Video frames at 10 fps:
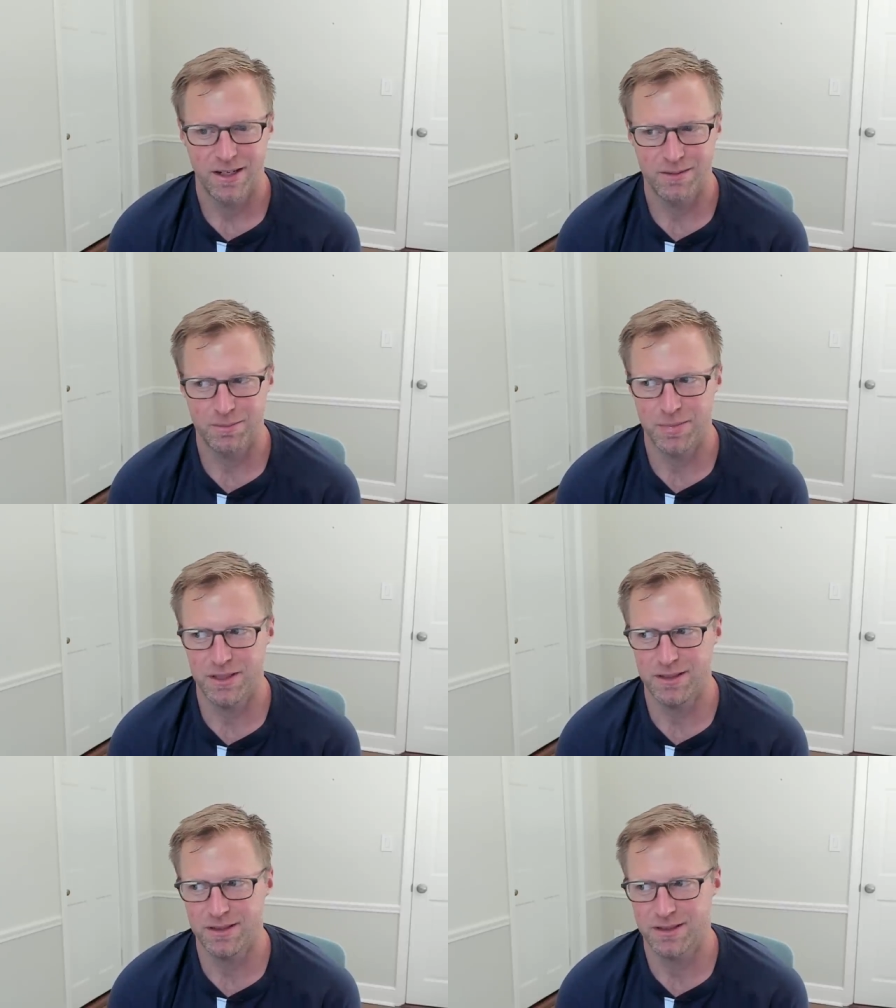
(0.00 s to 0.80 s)
and
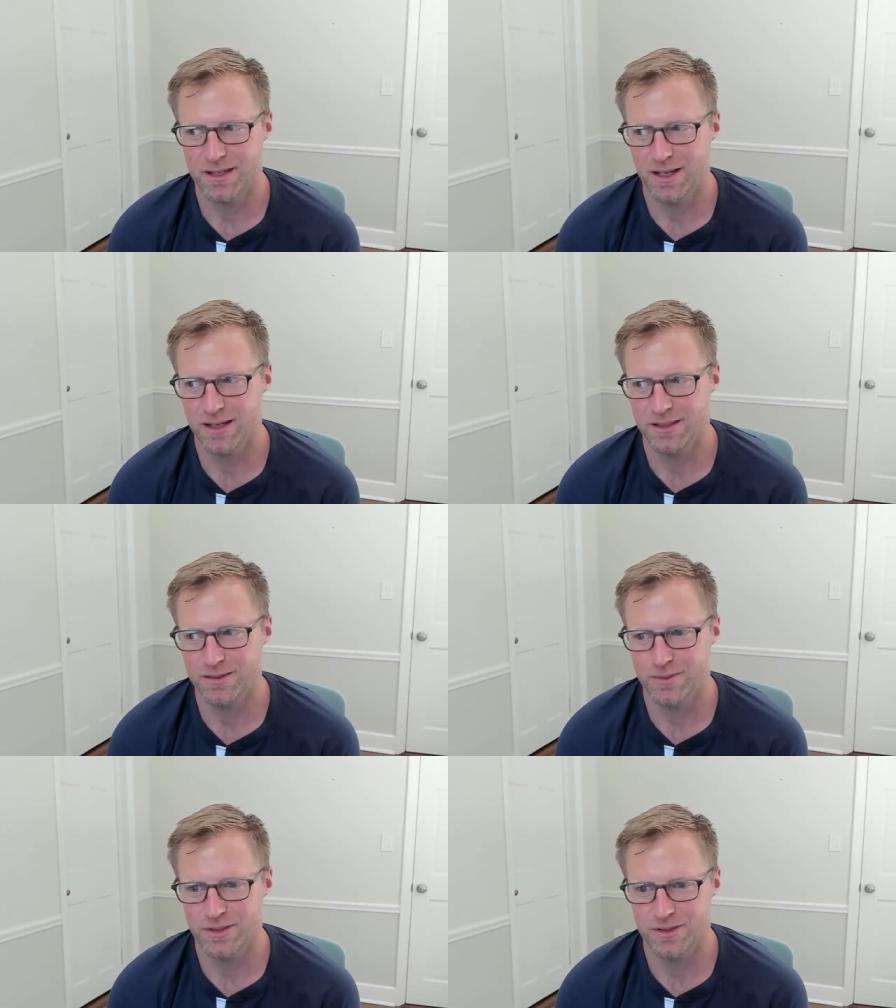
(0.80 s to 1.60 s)
B
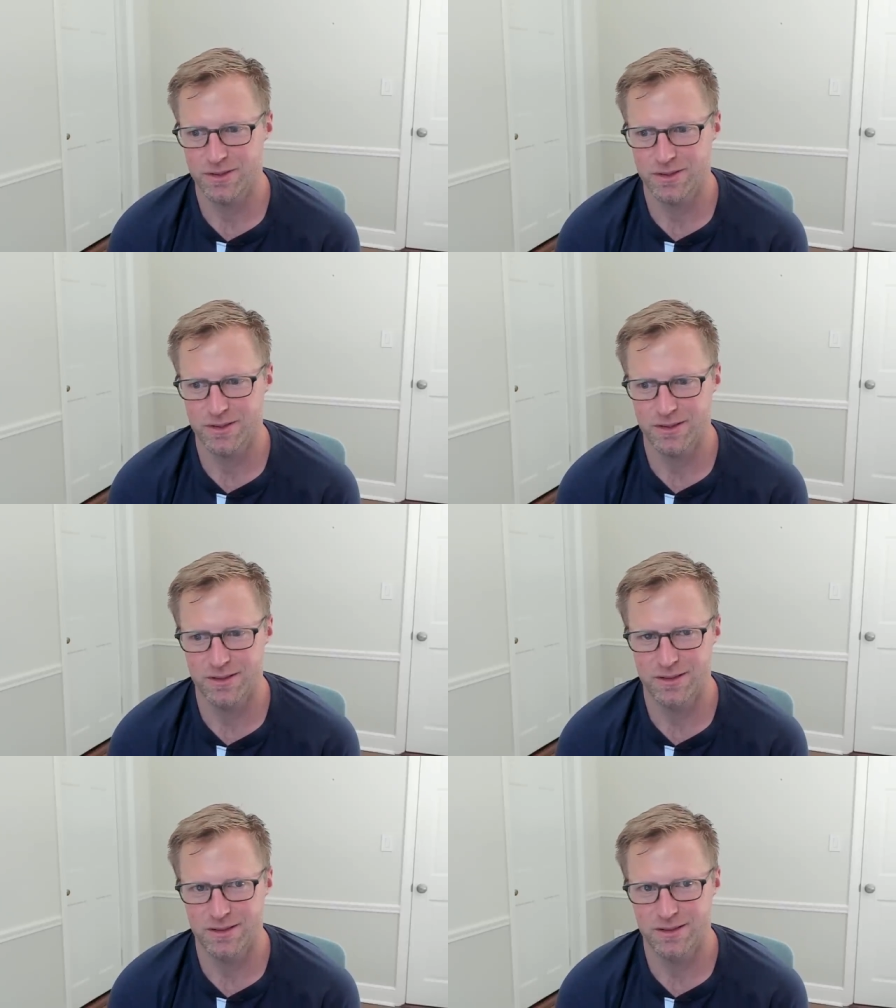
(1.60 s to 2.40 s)
catalyst which
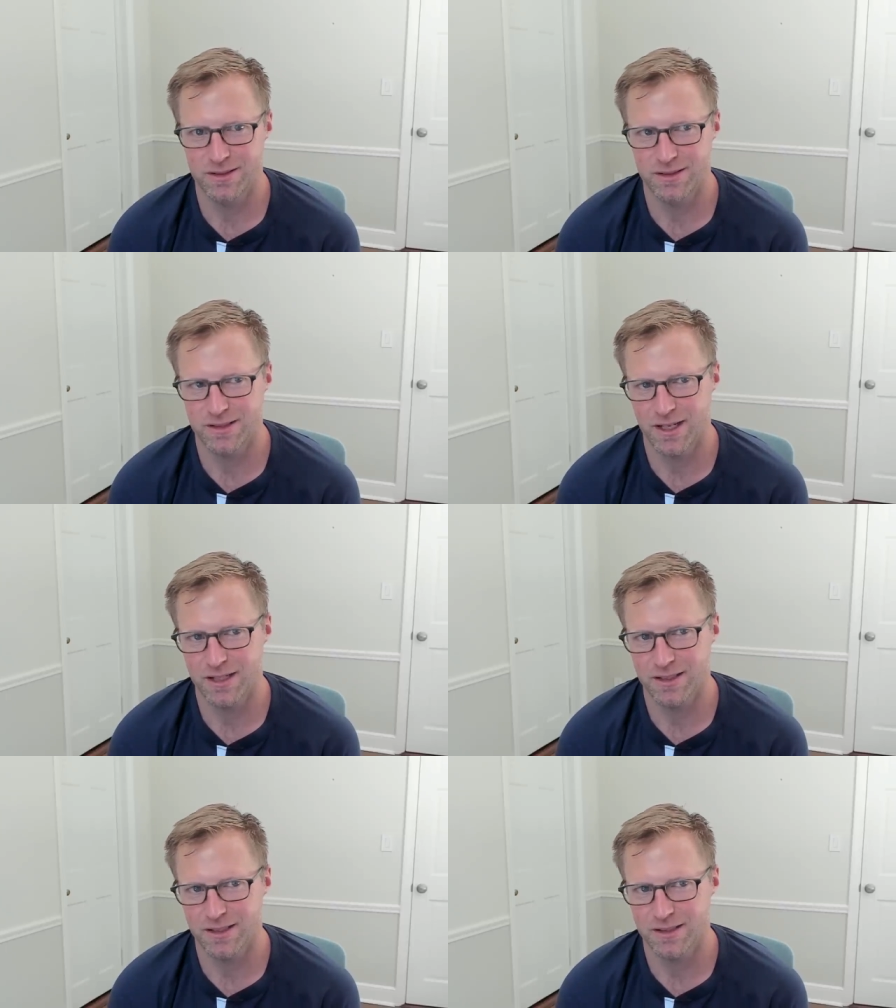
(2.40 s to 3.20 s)
could
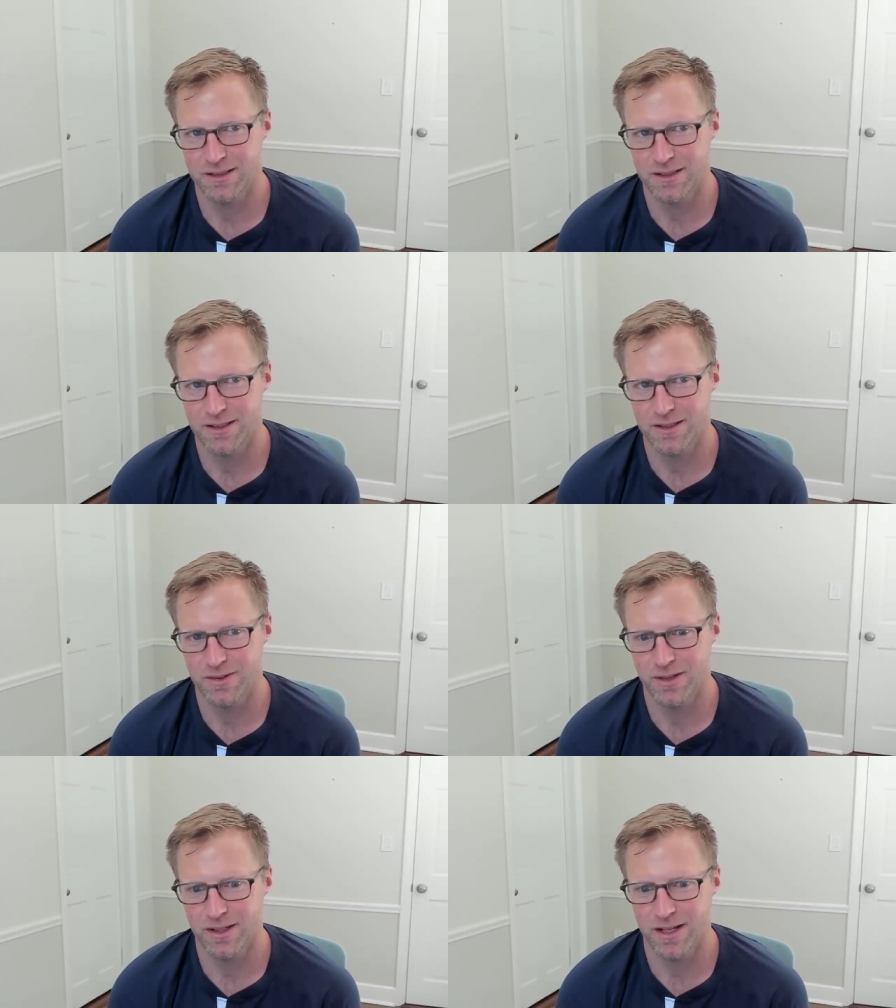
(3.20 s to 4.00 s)
decidedly
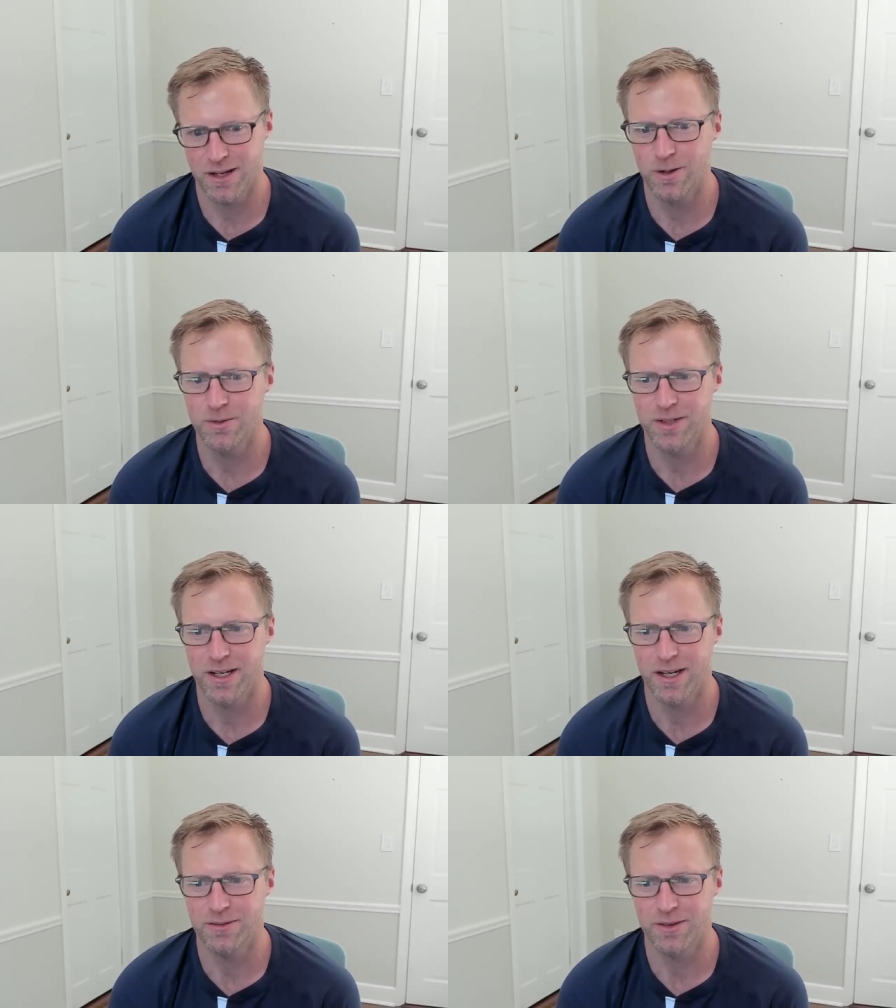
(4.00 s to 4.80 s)
create a lot of
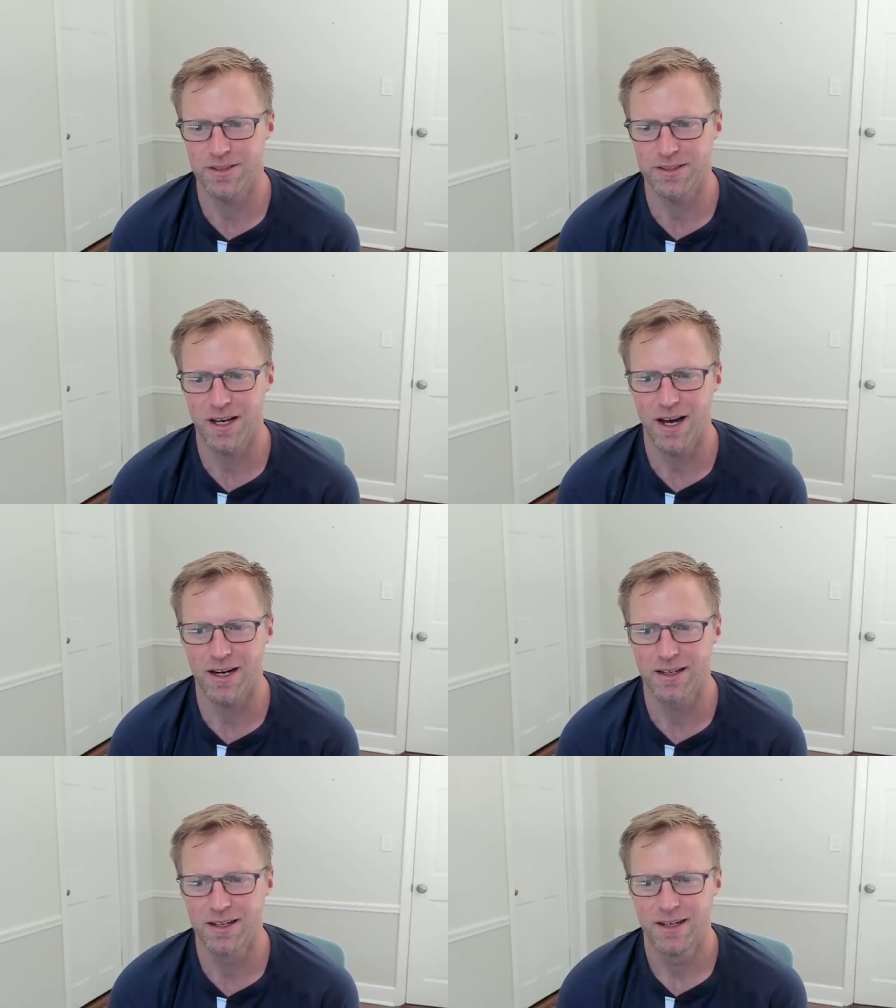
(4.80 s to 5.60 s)
overhang for the
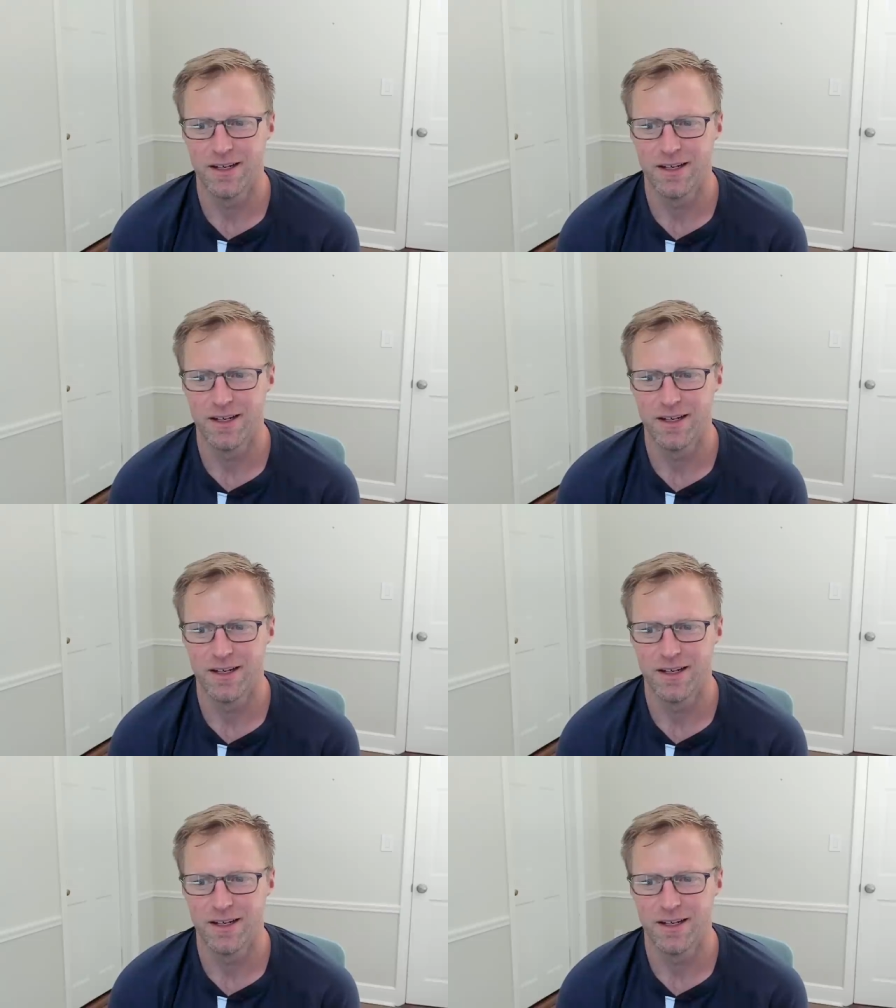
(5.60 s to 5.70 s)
stock.